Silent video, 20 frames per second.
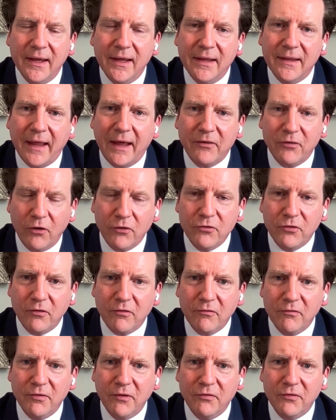that
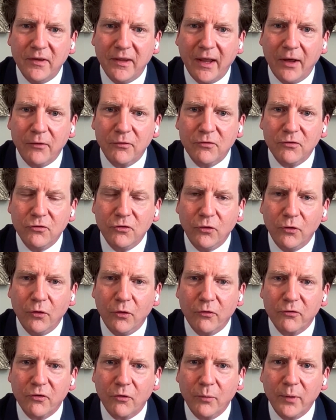150,000
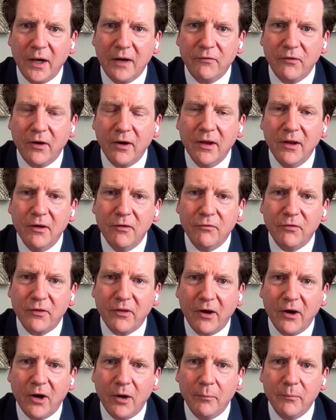euros or whatever for the
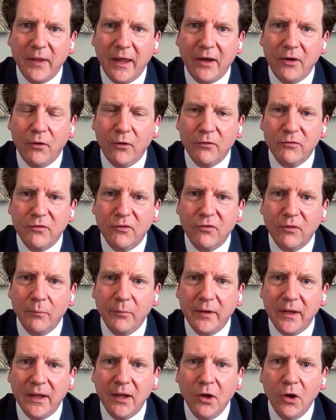harm they caused to
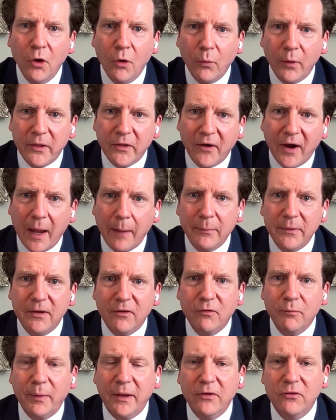somebody when they're happy to
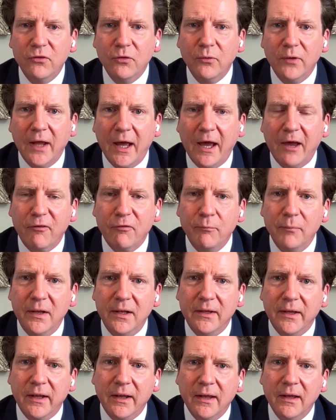spend 2.5
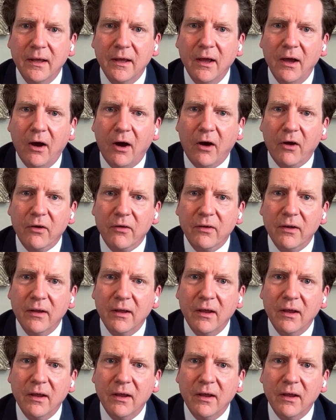million on